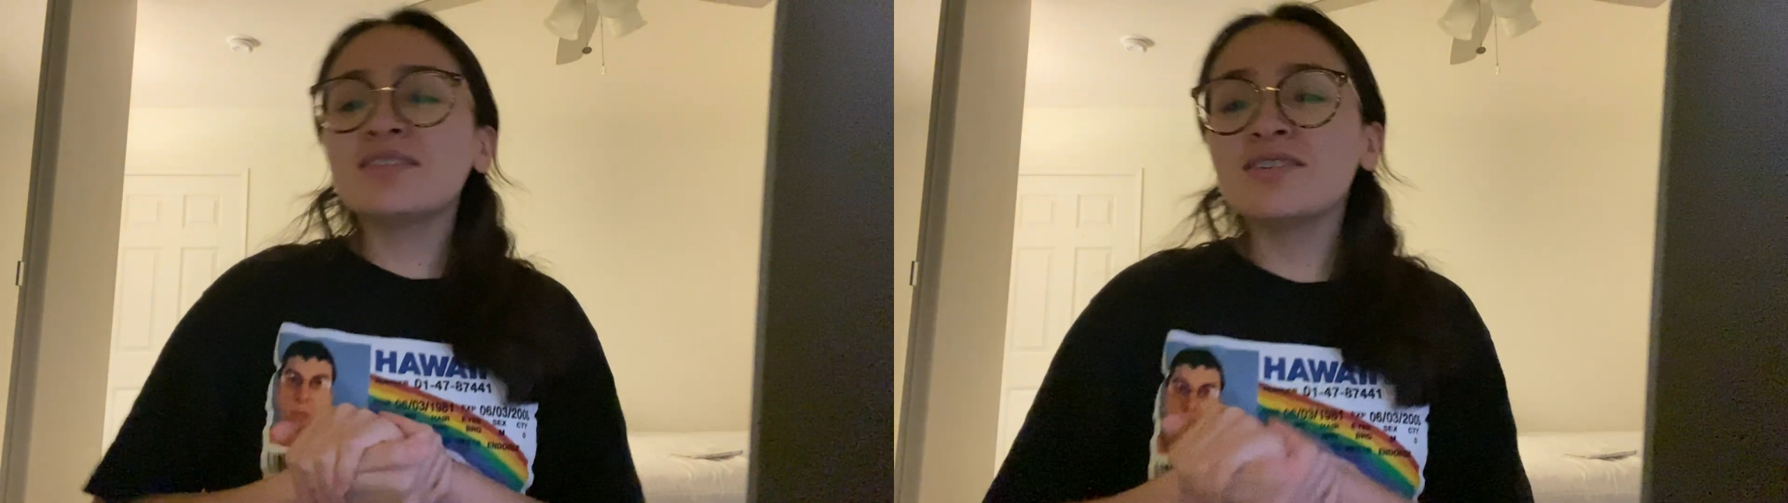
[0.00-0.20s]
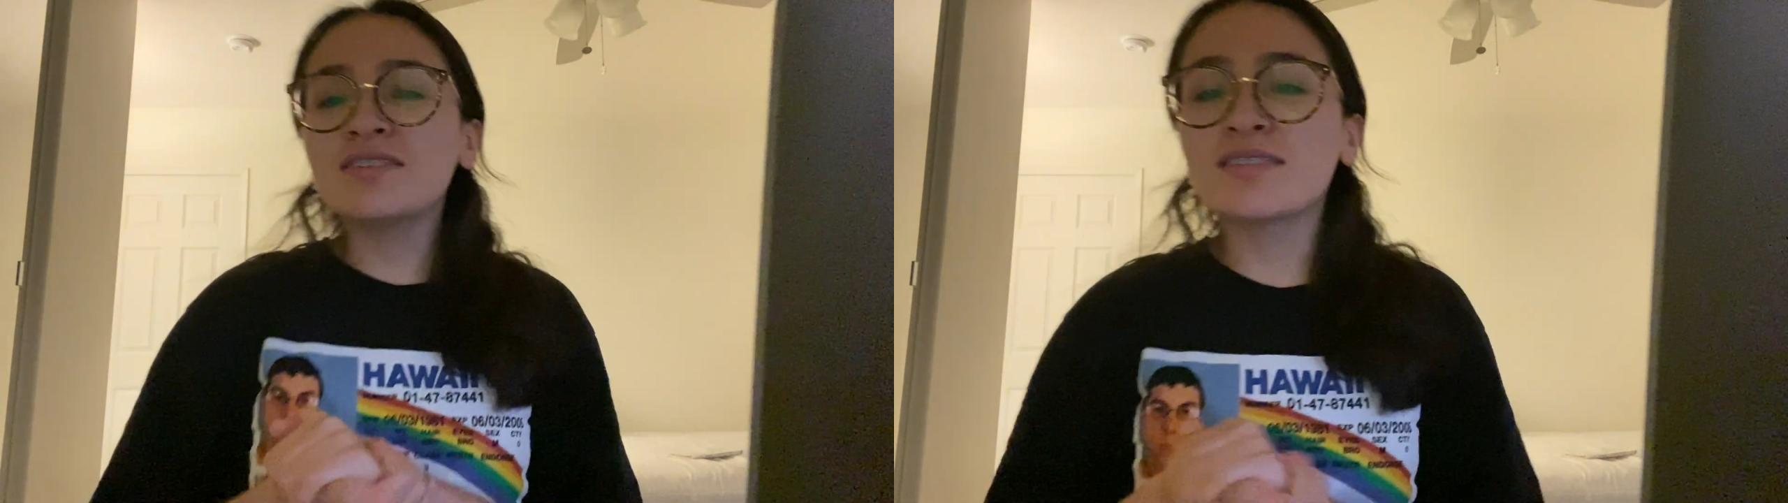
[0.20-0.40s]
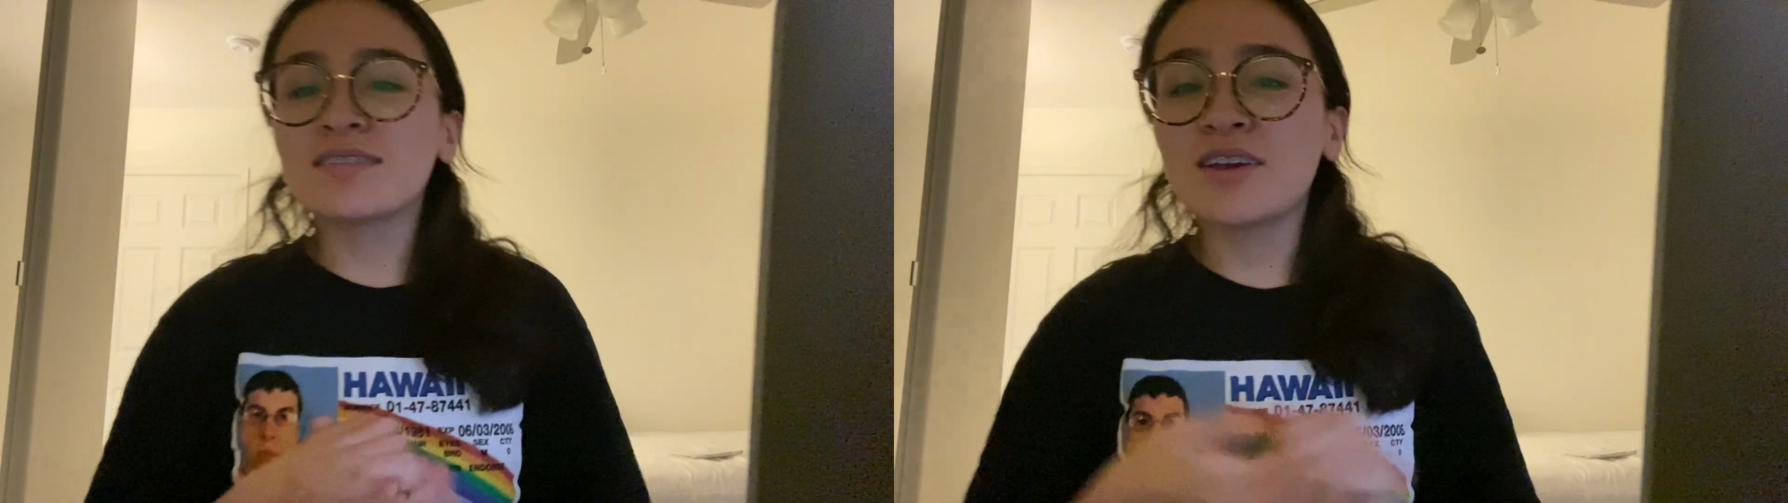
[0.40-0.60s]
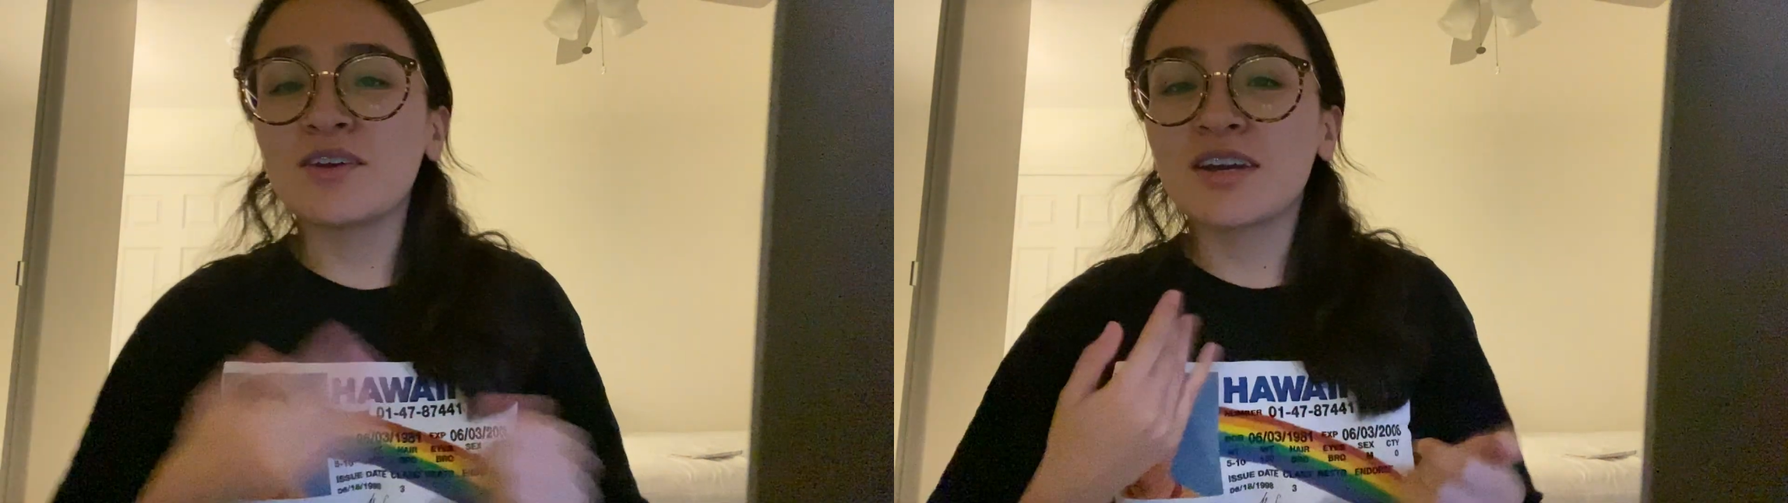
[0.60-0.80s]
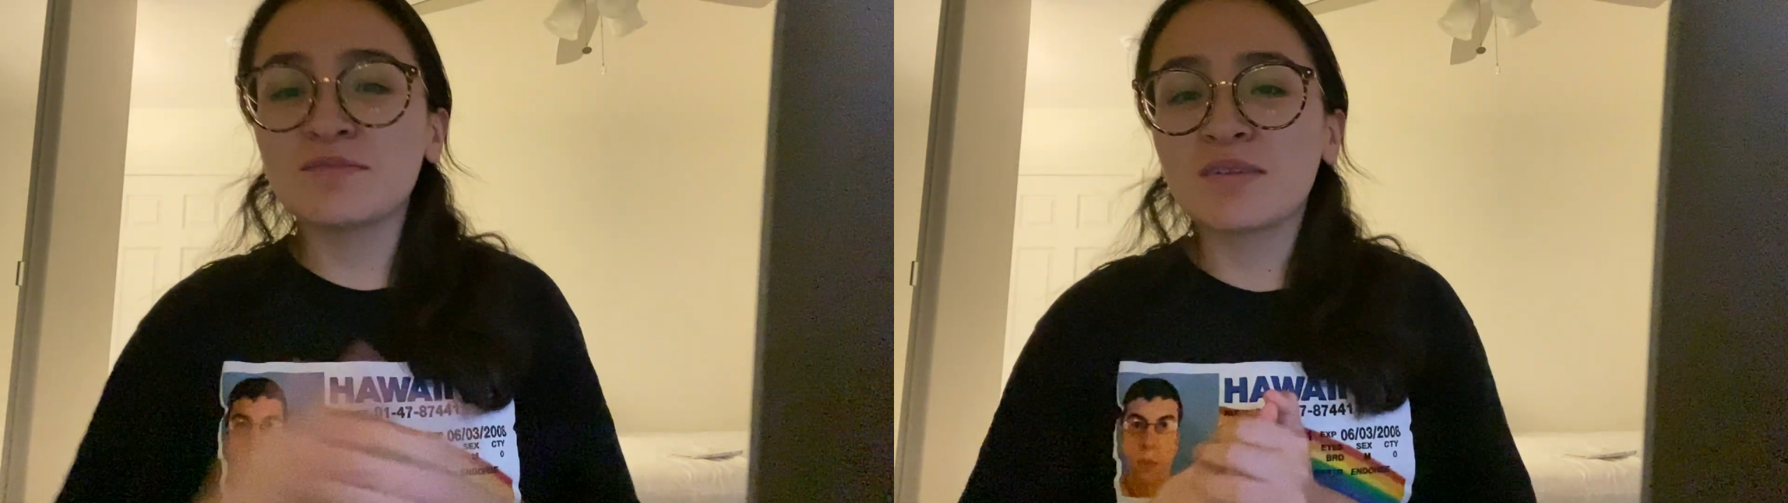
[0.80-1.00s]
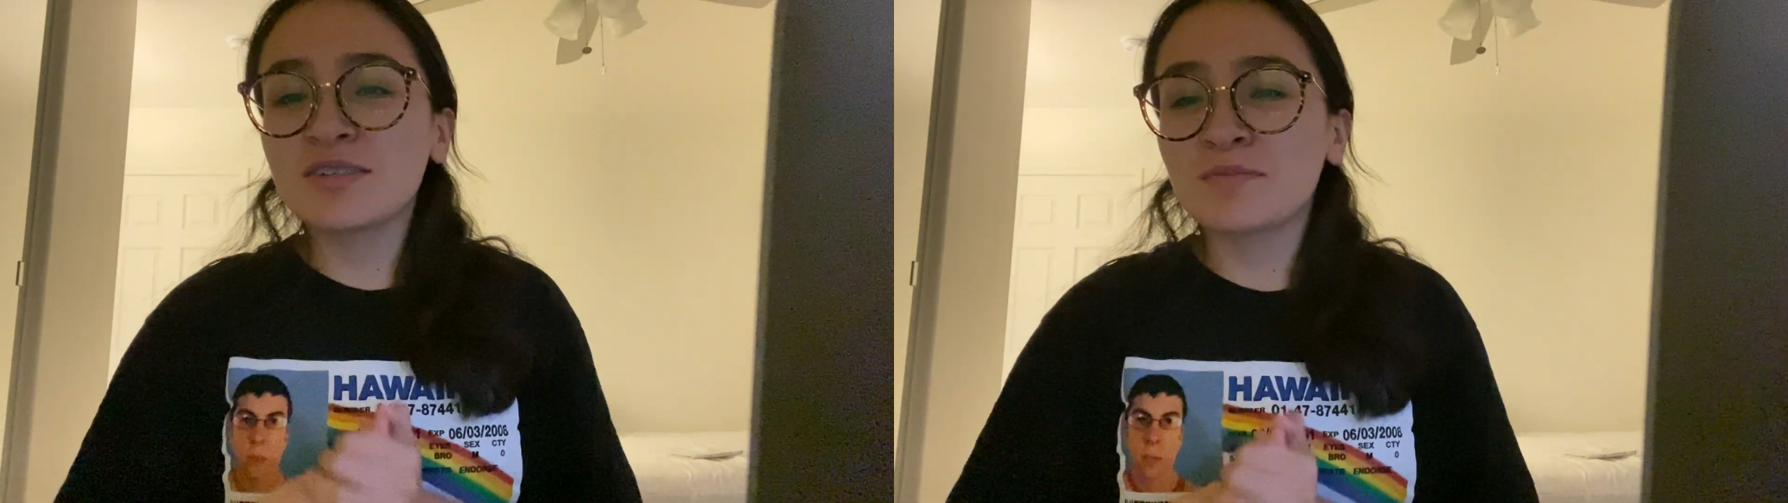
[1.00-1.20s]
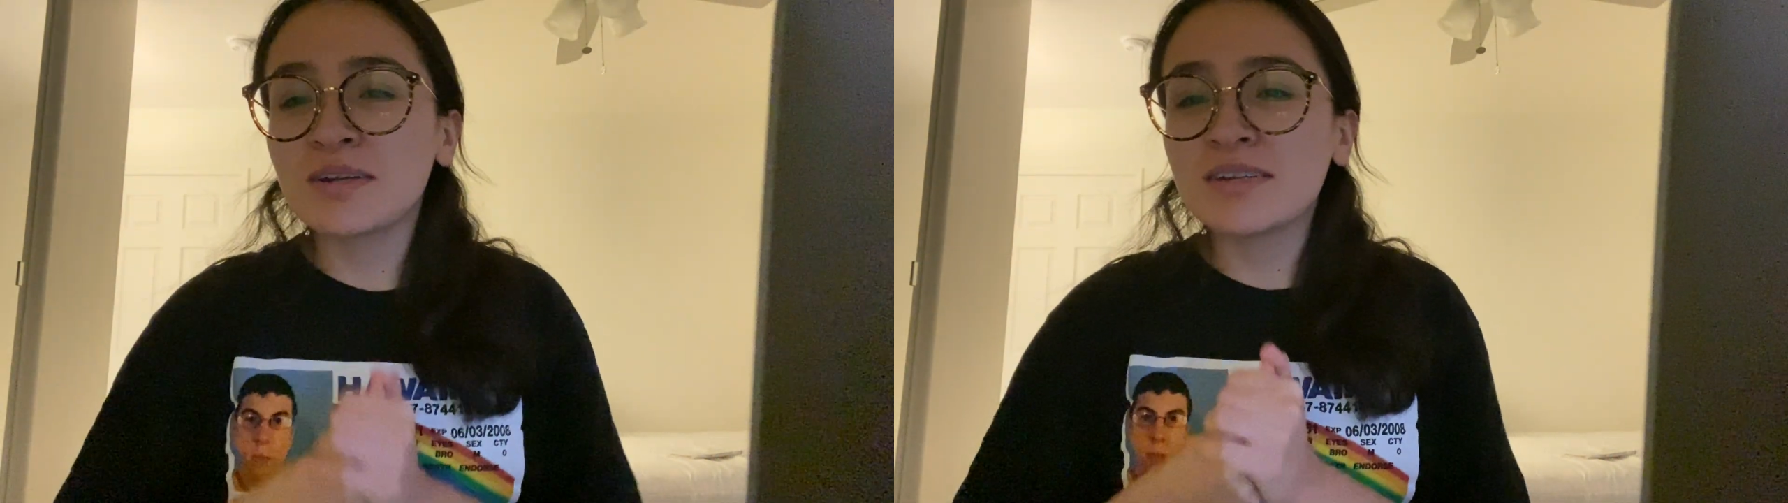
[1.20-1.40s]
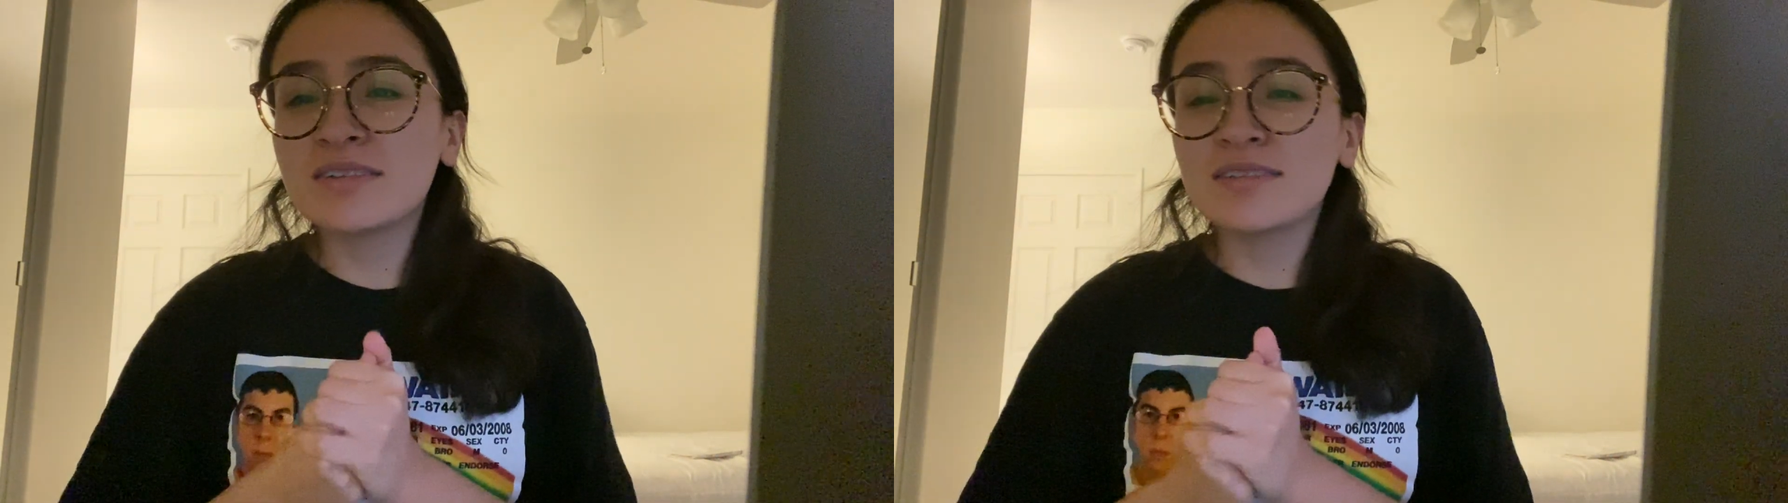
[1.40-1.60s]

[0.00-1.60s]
just tell you guys my experience,